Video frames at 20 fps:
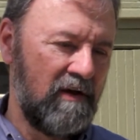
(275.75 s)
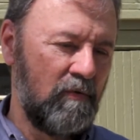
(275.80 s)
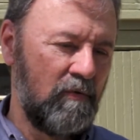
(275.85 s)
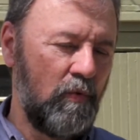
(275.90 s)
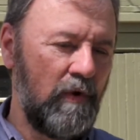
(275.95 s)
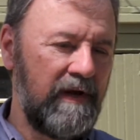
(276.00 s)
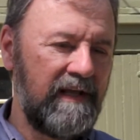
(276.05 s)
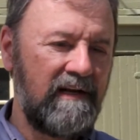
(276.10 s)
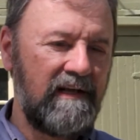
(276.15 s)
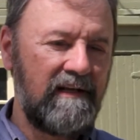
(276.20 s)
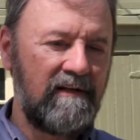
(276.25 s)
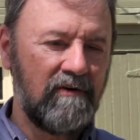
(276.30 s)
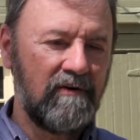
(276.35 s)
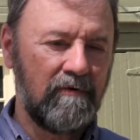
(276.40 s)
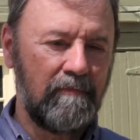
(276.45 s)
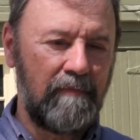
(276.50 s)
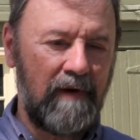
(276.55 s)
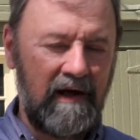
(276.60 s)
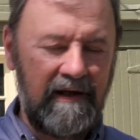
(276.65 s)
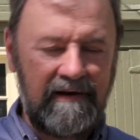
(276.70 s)
weed eater
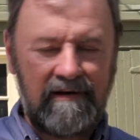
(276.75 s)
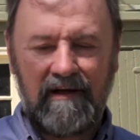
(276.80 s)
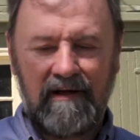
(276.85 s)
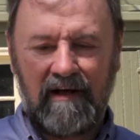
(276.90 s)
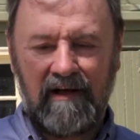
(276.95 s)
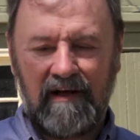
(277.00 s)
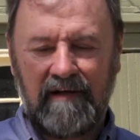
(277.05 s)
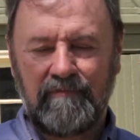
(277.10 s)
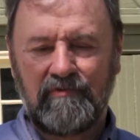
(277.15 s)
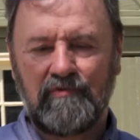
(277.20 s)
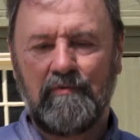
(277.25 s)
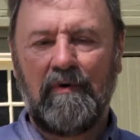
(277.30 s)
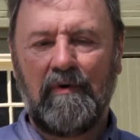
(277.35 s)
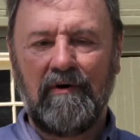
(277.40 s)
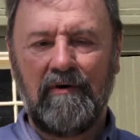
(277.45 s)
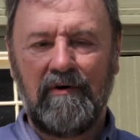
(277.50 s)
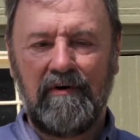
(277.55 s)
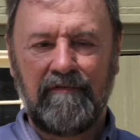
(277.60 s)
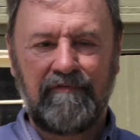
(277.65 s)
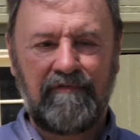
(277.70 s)
of my times
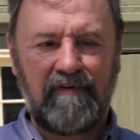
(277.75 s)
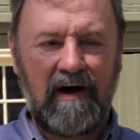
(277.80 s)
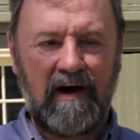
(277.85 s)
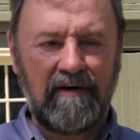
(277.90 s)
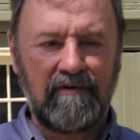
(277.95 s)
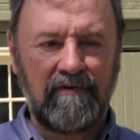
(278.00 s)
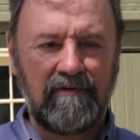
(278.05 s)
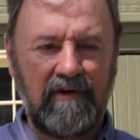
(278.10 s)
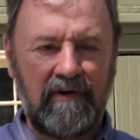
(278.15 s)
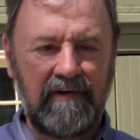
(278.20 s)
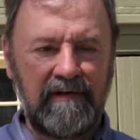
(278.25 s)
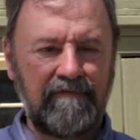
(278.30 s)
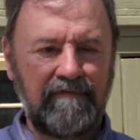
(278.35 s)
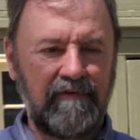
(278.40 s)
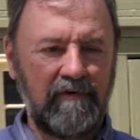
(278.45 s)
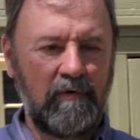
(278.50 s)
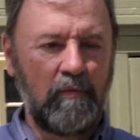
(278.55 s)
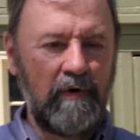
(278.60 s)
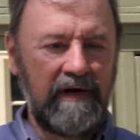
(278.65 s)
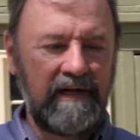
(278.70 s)
were a fodder knife,
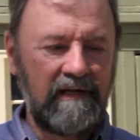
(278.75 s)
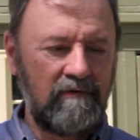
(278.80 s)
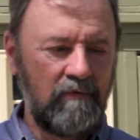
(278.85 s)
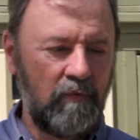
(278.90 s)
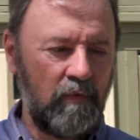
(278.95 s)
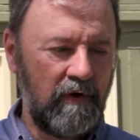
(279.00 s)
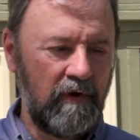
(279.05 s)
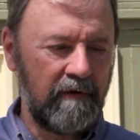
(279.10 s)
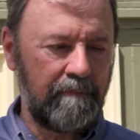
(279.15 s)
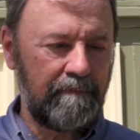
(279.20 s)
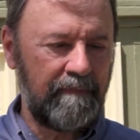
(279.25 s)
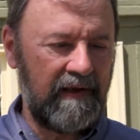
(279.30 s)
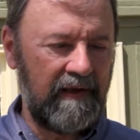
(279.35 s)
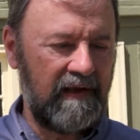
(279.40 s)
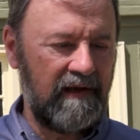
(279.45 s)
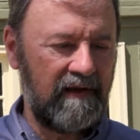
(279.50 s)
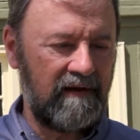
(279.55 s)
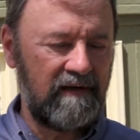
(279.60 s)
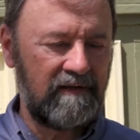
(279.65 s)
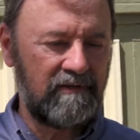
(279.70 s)
a weed whip,
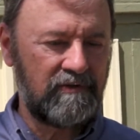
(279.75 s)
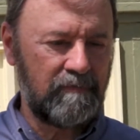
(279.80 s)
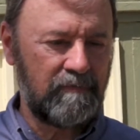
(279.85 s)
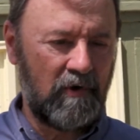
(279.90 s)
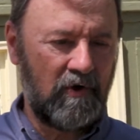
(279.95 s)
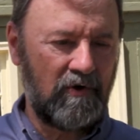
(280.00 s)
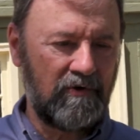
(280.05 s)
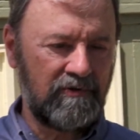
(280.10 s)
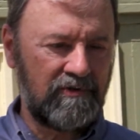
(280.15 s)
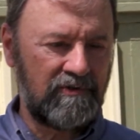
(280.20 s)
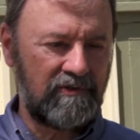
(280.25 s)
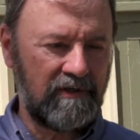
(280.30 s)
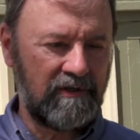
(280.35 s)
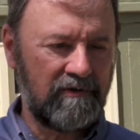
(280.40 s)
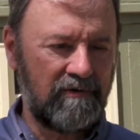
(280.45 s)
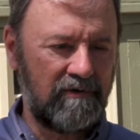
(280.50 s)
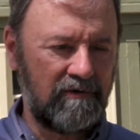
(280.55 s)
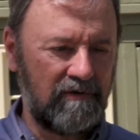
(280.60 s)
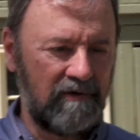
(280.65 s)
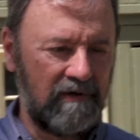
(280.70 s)
and a small
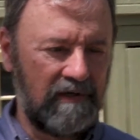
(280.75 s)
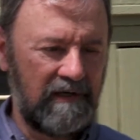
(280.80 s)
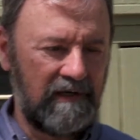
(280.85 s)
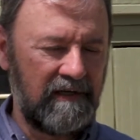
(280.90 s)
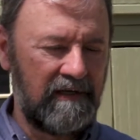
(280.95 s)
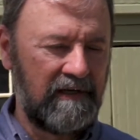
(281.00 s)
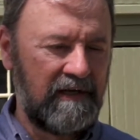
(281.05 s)
sickle.